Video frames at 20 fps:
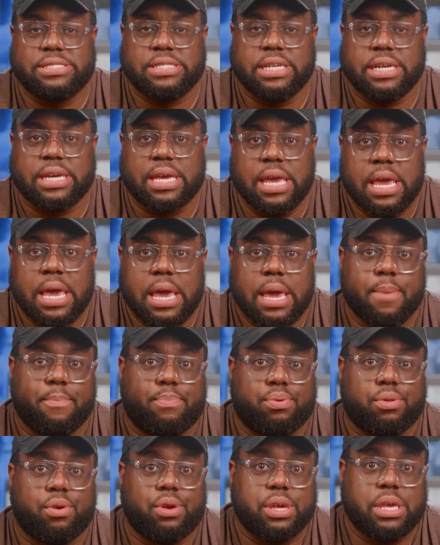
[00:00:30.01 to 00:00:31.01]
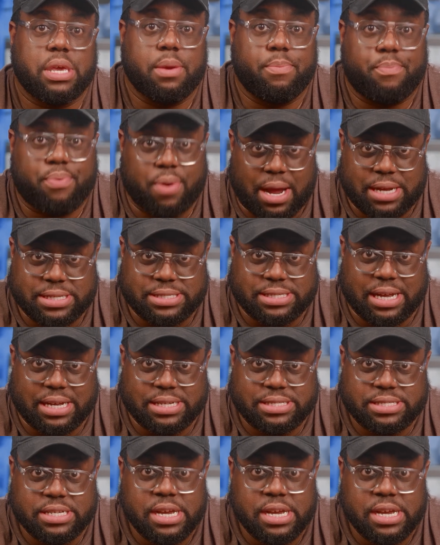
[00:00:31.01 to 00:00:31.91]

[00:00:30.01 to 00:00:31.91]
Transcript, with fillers: basic employee process